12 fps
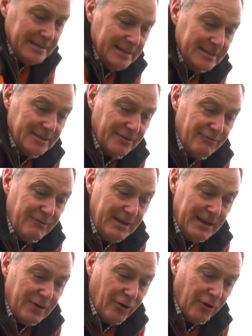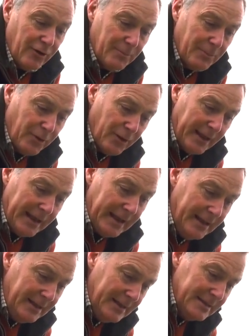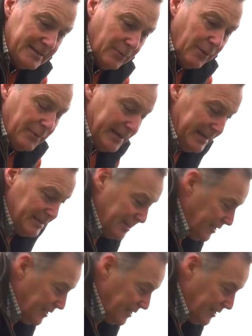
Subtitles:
this is a recoil pull here. So what we need to